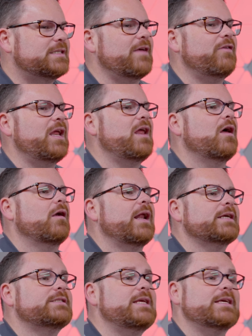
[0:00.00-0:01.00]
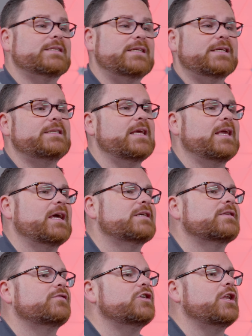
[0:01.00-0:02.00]
The seventy-eight hundred X T has sixteen
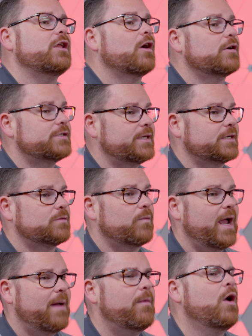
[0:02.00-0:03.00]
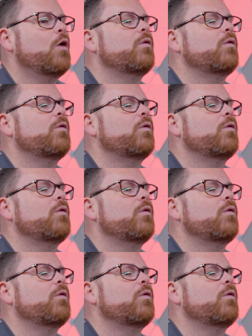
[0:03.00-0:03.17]
gigs of G D D R six RAM